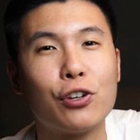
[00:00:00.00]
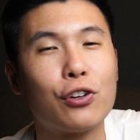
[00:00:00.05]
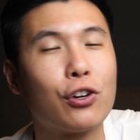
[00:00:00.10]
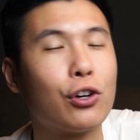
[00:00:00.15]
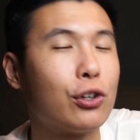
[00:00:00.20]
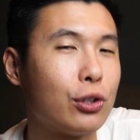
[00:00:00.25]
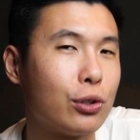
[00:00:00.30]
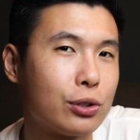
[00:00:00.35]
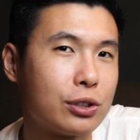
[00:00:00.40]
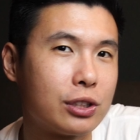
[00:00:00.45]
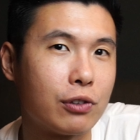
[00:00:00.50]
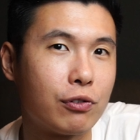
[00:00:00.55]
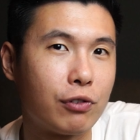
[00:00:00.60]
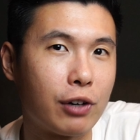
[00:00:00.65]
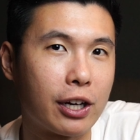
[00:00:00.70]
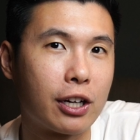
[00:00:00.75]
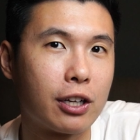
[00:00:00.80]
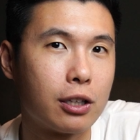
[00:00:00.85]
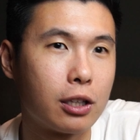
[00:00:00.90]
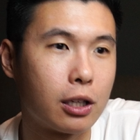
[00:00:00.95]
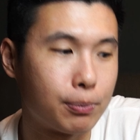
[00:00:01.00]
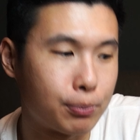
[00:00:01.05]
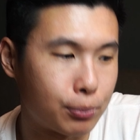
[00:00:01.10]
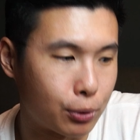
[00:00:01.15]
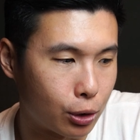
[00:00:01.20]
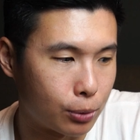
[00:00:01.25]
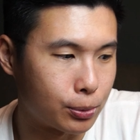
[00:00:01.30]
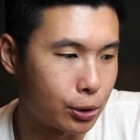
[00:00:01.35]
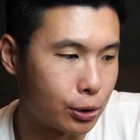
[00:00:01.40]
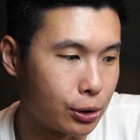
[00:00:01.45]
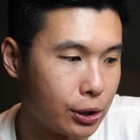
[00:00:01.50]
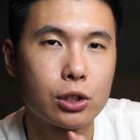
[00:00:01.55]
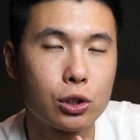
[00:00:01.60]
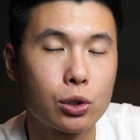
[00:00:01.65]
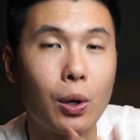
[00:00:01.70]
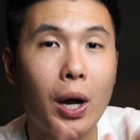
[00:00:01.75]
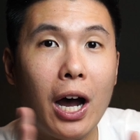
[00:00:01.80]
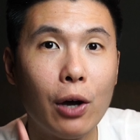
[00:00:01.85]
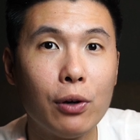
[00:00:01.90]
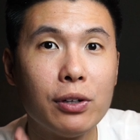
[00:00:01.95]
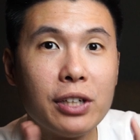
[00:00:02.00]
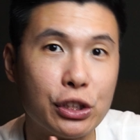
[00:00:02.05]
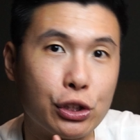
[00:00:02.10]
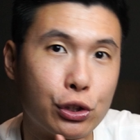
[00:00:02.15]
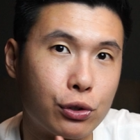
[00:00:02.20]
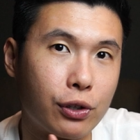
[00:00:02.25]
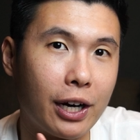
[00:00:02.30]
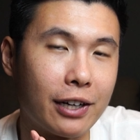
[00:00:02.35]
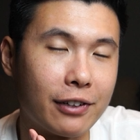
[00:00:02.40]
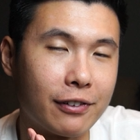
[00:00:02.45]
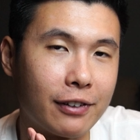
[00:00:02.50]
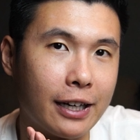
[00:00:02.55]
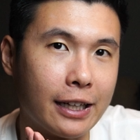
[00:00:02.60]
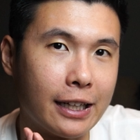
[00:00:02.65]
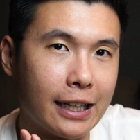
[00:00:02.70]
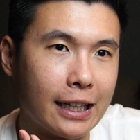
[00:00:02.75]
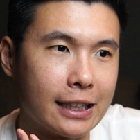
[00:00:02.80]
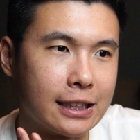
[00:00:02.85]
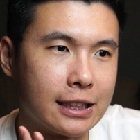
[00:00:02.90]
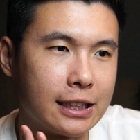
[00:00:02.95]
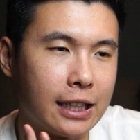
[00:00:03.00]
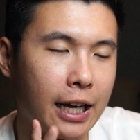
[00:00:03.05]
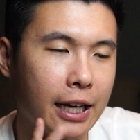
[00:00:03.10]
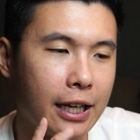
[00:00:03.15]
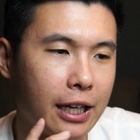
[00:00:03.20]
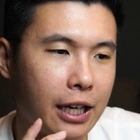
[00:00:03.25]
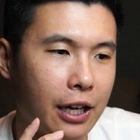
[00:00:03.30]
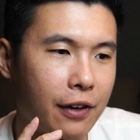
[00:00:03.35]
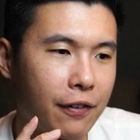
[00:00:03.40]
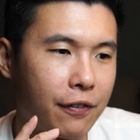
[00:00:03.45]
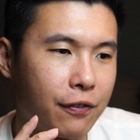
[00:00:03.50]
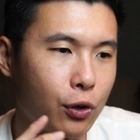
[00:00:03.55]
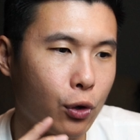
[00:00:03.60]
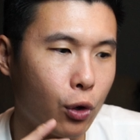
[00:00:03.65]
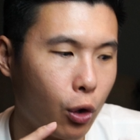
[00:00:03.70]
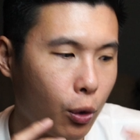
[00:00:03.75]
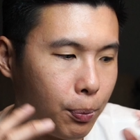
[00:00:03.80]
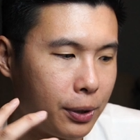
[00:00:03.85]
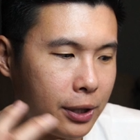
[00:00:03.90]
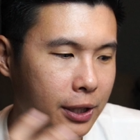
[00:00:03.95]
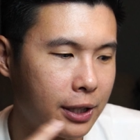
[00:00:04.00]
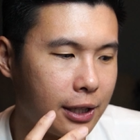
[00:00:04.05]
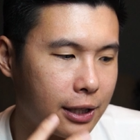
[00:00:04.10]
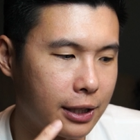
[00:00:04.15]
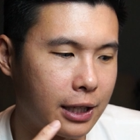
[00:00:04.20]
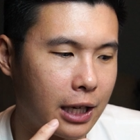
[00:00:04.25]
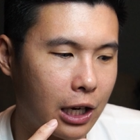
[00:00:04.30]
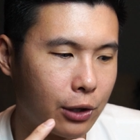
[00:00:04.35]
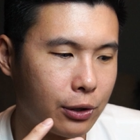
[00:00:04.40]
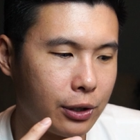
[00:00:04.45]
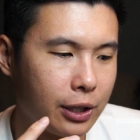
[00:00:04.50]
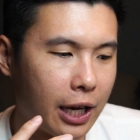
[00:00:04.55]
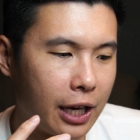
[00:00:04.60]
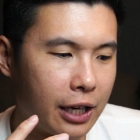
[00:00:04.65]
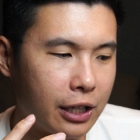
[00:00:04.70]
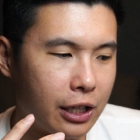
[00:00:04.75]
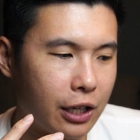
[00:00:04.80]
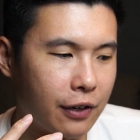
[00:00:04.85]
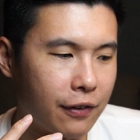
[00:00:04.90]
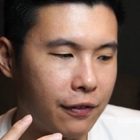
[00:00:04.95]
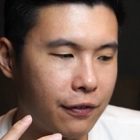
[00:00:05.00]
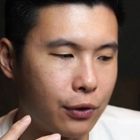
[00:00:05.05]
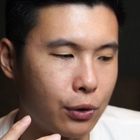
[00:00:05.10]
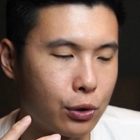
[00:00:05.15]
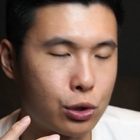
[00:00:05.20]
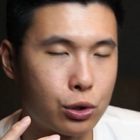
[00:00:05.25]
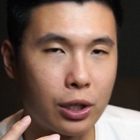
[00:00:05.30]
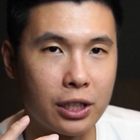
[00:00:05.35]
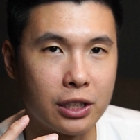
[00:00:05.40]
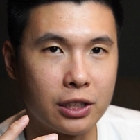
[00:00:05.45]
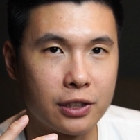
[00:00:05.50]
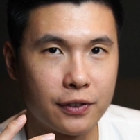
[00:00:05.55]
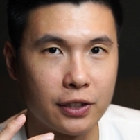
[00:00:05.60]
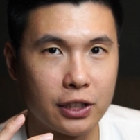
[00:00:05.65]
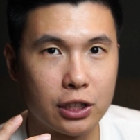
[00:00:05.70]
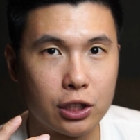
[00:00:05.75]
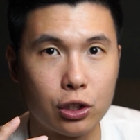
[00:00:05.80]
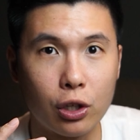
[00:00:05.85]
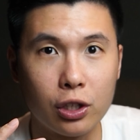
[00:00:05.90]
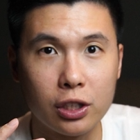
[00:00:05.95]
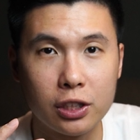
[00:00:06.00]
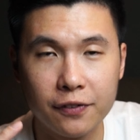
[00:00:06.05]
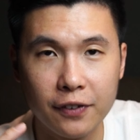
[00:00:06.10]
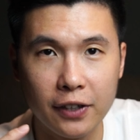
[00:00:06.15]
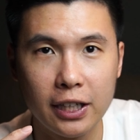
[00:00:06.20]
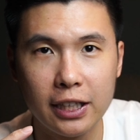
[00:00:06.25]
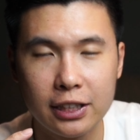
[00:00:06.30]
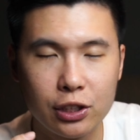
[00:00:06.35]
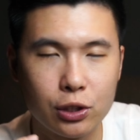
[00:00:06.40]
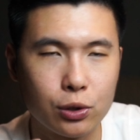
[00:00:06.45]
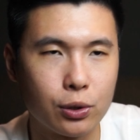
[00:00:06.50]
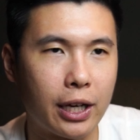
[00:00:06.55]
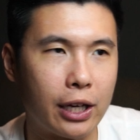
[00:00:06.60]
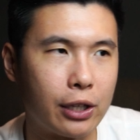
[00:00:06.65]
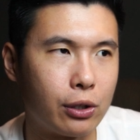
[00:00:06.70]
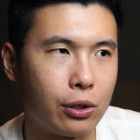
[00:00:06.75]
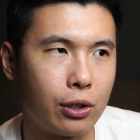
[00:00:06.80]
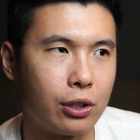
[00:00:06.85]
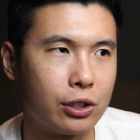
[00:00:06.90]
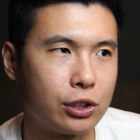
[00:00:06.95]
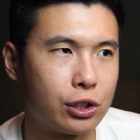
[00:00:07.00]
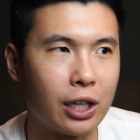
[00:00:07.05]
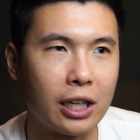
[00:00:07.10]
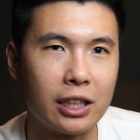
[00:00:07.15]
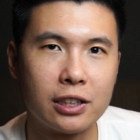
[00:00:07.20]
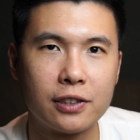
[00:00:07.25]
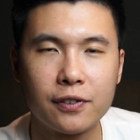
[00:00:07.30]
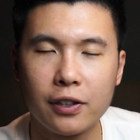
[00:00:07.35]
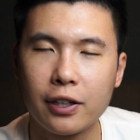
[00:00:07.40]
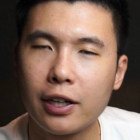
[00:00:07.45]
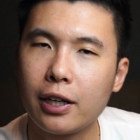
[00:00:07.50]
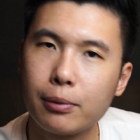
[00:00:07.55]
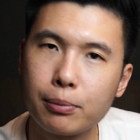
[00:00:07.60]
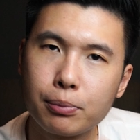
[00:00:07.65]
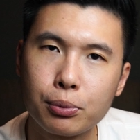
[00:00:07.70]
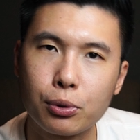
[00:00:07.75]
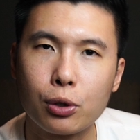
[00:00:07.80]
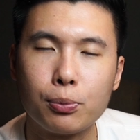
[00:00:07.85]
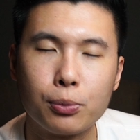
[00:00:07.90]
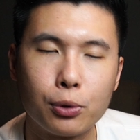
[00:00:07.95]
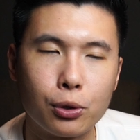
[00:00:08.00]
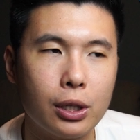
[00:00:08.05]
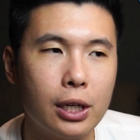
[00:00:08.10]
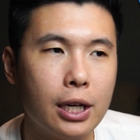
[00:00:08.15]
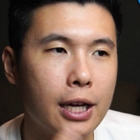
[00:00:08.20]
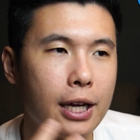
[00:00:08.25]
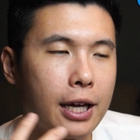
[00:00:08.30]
you got to use the regular promo. So how they track, right, is that if you open an account and if you transfer stocks first, you get your transfer in promo.